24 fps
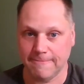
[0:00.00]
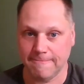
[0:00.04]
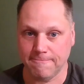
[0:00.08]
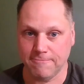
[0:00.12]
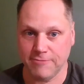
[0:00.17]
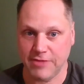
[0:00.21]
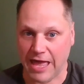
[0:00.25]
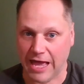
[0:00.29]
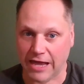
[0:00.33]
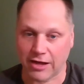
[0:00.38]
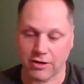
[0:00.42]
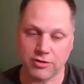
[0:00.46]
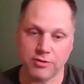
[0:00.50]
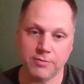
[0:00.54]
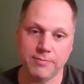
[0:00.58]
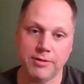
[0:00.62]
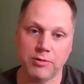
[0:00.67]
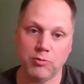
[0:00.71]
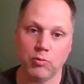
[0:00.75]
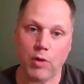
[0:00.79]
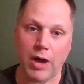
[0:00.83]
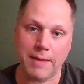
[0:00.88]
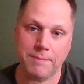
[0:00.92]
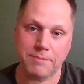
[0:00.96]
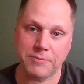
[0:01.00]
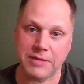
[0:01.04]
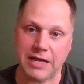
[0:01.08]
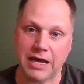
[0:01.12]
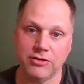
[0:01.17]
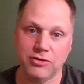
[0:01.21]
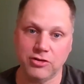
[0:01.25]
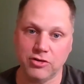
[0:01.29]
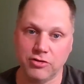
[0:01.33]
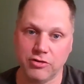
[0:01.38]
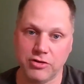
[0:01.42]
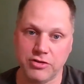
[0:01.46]
that could have been wiped
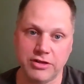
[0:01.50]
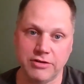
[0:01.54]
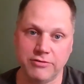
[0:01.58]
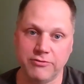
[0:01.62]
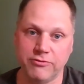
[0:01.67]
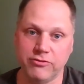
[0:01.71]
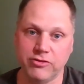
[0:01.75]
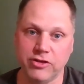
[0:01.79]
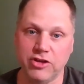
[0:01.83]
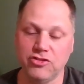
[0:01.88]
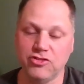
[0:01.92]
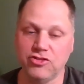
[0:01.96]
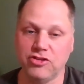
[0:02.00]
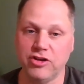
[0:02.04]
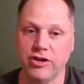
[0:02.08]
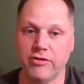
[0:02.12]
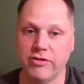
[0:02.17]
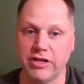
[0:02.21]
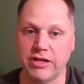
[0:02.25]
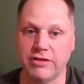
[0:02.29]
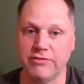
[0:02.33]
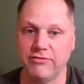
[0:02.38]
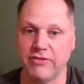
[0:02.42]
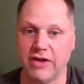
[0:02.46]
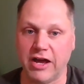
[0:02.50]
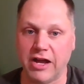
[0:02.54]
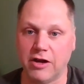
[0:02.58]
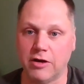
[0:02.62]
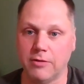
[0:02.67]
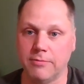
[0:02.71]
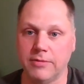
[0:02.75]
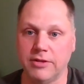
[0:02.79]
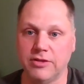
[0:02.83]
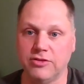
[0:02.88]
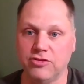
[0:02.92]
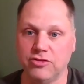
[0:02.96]
out during the inflationary
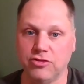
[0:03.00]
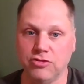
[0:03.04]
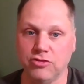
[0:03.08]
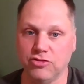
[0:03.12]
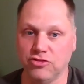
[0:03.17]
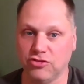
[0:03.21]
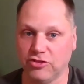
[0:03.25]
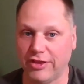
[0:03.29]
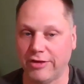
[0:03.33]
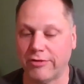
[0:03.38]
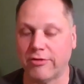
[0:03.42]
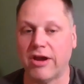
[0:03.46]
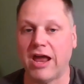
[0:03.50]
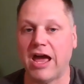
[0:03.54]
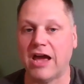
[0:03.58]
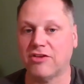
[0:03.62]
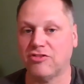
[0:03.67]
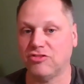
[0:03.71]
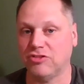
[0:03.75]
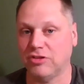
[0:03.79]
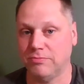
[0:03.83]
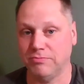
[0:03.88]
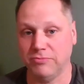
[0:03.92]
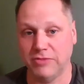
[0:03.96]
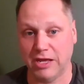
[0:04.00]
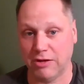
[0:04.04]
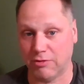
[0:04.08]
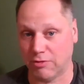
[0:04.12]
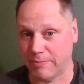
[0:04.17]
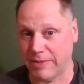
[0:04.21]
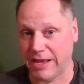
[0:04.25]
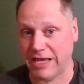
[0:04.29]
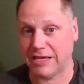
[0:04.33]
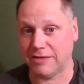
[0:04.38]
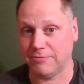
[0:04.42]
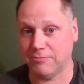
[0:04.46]
environment too. So they were
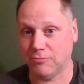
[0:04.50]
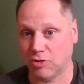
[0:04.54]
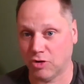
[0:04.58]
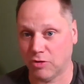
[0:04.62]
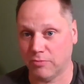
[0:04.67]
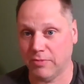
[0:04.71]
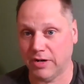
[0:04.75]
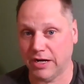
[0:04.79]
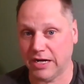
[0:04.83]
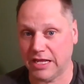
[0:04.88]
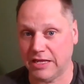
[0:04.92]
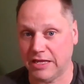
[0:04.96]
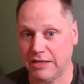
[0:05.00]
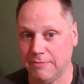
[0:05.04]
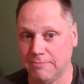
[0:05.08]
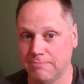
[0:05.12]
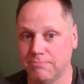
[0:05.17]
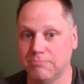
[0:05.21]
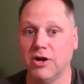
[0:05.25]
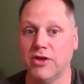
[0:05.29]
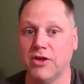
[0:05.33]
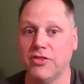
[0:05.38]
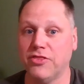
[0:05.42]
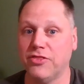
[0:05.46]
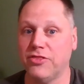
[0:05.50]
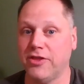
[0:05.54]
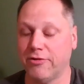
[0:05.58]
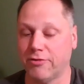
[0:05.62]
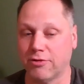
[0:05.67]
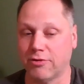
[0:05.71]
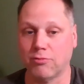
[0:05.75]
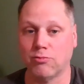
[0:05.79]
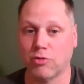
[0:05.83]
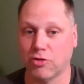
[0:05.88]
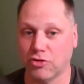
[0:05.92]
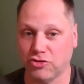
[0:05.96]
making more money, but they were
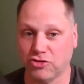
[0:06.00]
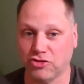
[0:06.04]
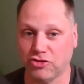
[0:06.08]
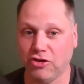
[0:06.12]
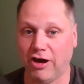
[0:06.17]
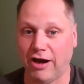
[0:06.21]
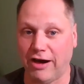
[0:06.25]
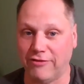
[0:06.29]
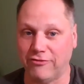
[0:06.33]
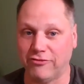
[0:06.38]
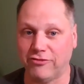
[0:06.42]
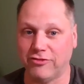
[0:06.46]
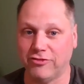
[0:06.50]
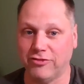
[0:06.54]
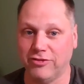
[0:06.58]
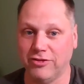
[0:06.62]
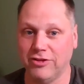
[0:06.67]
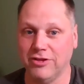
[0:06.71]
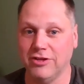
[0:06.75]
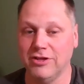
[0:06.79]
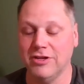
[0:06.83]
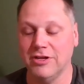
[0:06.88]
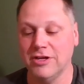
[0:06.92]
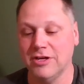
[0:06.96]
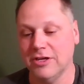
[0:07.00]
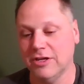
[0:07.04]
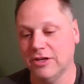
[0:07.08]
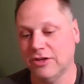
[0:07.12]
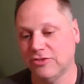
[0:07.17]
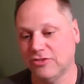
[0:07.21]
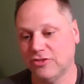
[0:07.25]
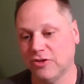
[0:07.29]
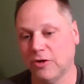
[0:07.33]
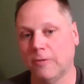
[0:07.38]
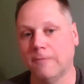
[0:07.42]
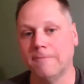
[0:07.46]
worse off.
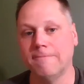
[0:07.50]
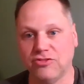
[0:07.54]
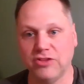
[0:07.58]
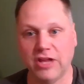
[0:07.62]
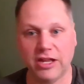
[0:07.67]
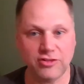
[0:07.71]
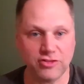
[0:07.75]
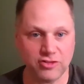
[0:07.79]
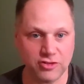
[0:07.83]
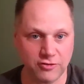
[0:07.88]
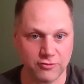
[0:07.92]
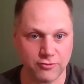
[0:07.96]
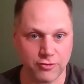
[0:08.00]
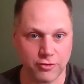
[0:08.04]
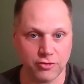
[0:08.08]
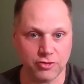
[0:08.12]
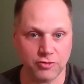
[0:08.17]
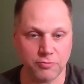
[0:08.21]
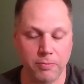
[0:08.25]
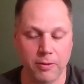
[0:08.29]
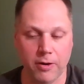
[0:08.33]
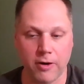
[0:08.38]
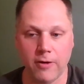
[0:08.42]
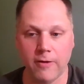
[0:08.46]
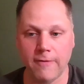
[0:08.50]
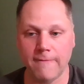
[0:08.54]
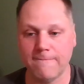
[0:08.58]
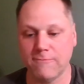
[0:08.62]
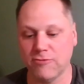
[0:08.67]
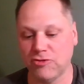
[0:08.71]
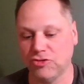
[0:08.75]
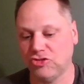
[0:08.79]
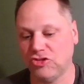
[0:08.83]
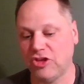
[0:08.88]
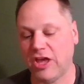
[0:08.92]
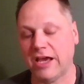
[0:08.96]
So that's the first part.
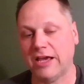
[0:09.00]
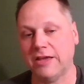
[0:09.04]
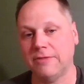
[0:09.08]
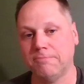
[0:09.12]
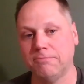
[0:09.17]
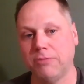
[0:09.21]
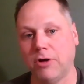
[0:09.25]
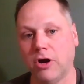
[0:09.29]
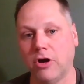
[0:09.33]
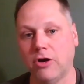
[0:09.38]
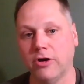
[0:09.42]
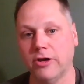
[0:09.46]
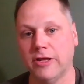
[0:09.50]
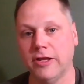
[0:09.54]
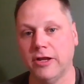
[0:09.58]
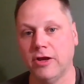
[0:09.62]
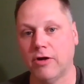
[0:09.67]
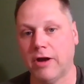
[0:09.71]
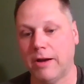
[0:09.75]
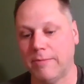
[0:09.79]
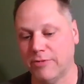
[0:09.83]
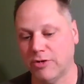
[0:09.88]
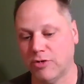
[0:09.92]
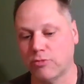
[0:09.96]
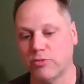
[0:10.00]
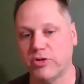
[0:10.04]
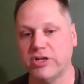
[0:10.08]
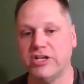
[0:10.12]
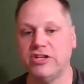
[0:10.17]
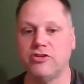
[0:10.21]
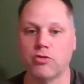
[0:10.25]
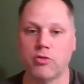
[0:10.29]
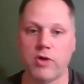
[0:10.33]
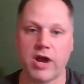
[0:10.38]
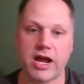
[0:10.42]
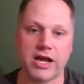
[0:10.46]
The second part here, I'm going to read
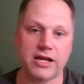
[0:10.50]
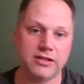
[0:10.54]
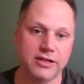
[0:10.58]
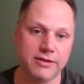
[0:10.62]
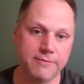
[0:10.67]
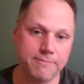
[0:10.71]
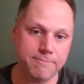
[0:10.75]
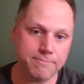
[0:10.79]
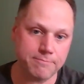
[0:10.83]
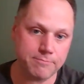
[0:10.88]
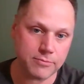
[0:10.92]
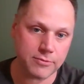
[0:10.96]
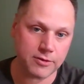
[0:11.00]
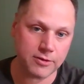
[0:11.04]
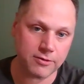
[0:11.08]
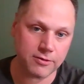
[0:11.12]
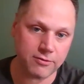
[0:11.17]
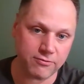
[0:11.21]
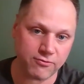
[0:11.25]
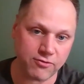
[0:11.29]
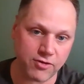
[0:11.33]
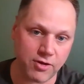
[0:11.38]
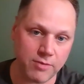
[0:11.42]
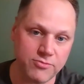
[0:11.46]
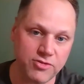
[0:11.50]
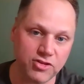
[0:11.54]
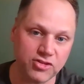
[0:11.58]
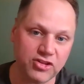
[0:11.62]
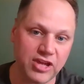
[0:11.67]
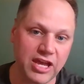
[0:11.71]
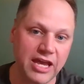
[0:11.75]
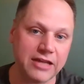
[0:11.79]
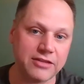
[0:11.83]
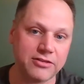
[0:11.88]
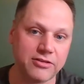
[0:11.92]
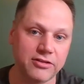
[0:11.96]
directly from this
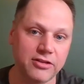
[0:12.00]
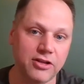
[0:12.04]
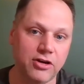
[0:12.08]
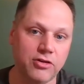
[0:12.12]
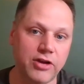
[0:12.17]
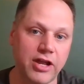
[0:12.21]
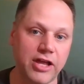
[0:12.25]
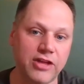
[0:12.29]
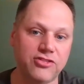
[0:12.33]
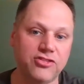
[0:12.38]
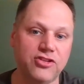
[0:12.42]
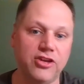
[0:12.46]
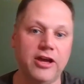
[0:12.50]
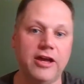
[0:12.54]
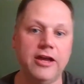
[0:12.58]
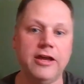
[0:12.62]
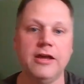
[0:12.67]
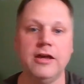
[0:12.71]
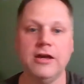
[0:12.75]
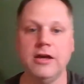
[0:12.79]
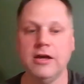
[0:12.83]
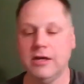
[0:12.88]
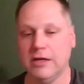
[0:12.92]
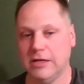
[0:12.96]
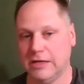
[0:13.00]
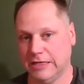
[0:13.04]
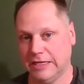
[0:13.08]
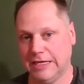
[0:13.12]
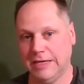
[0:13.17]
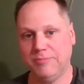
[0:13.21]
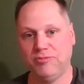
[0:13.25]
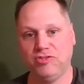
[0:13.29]
Cantillon essay. Keep